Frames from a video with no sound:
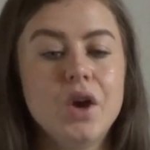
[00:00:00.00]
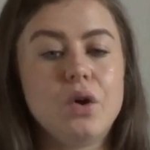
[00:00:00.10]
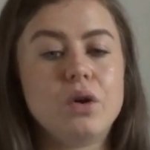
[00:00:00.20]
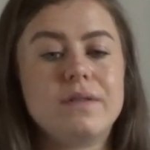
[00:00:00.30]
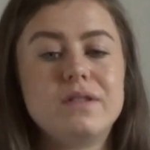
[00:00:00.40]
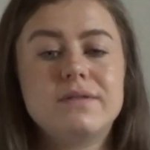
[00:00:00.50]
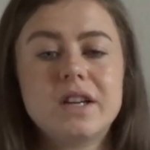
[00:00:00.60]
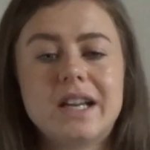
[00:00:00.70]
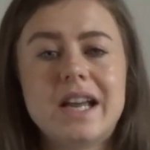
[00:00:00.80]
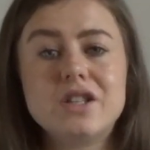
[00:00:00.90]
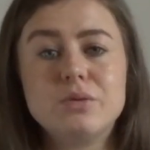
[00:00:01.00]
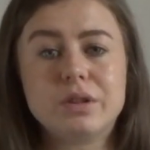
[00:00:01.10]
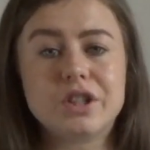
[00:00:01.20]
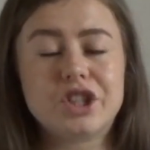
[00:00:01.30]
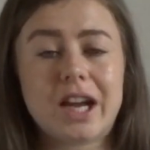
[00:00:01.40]
Or if you've done it and you
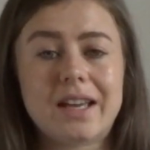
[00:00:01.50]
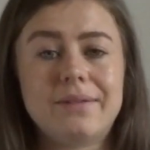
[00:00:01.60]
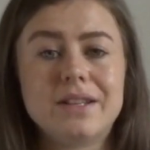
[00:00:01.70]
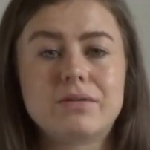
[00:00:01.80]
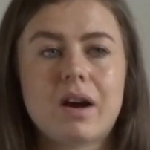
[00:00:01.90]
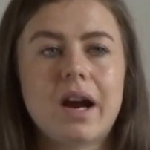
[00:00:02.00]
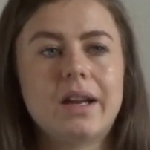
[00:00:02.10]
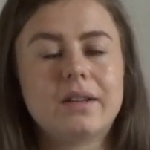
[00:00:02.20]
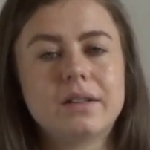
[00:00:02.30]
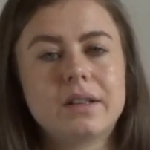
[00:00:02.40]
want to check if it's right,